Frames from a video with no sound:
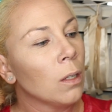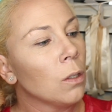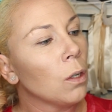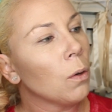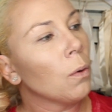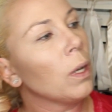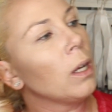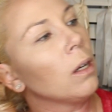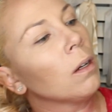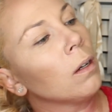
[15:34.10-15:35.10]
So
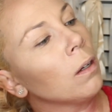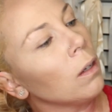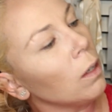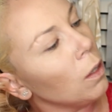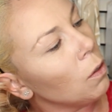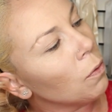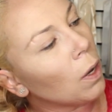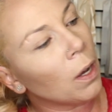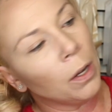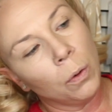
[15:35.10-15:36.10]
here you've
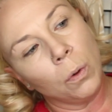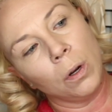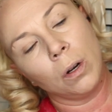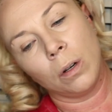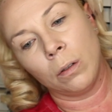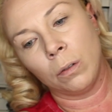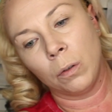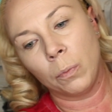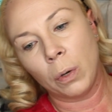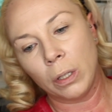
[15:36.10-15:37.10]
got your
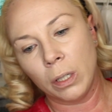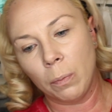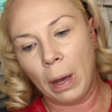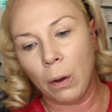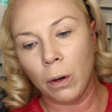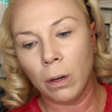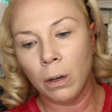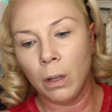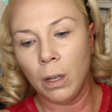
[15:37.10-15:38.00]
bronzing powder,